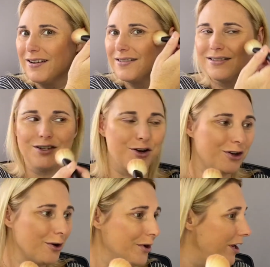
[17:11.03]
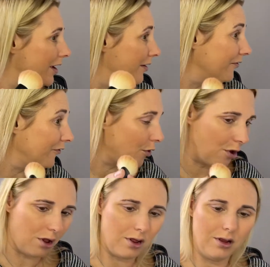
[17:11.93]
start going in
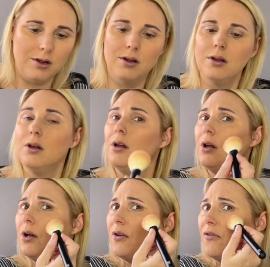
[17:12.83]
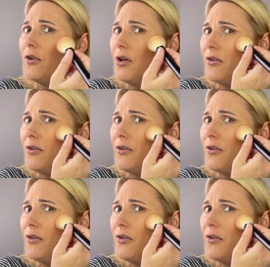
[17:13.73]
full, full